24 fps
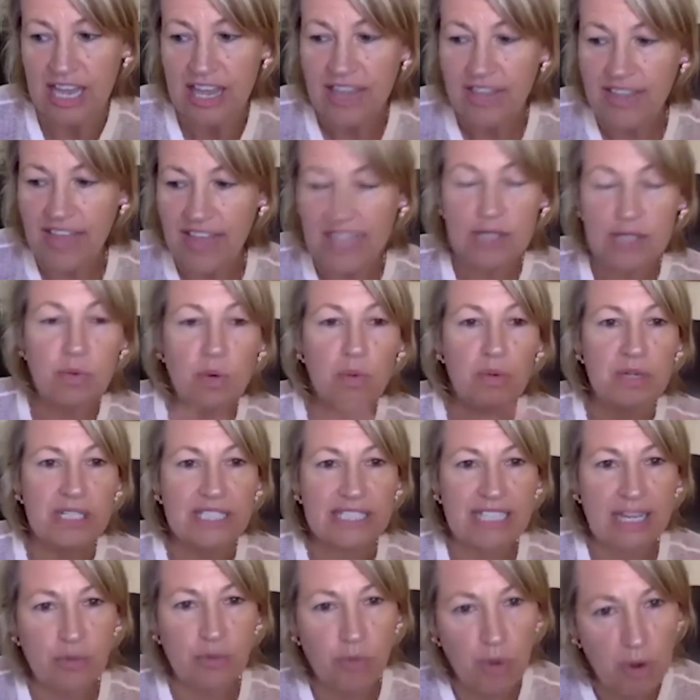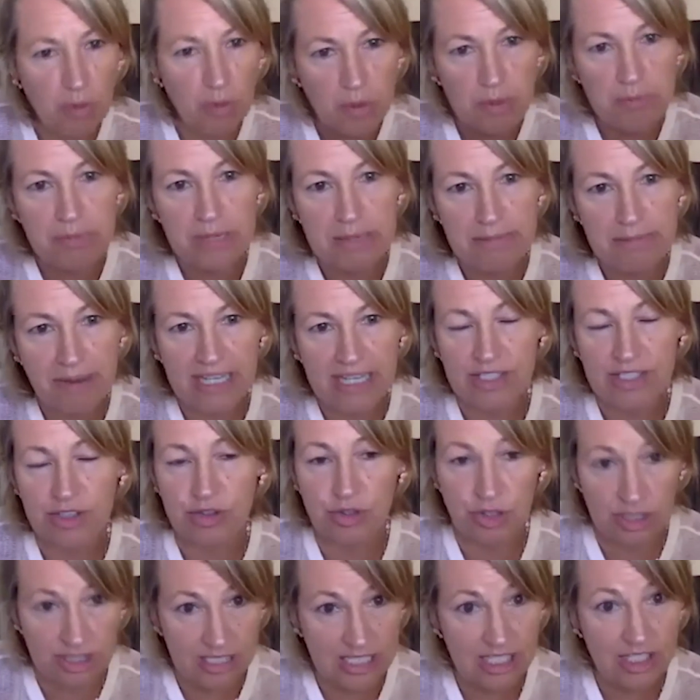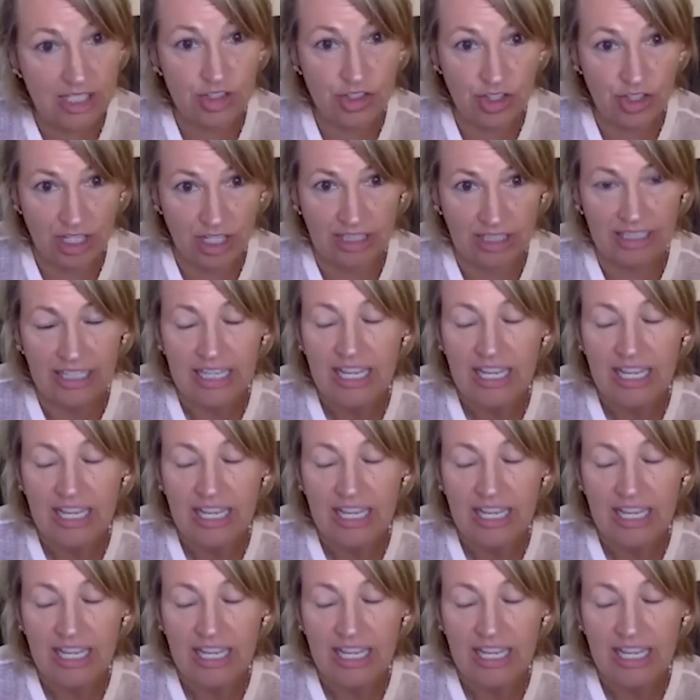That's what we say, what we mean by strategic.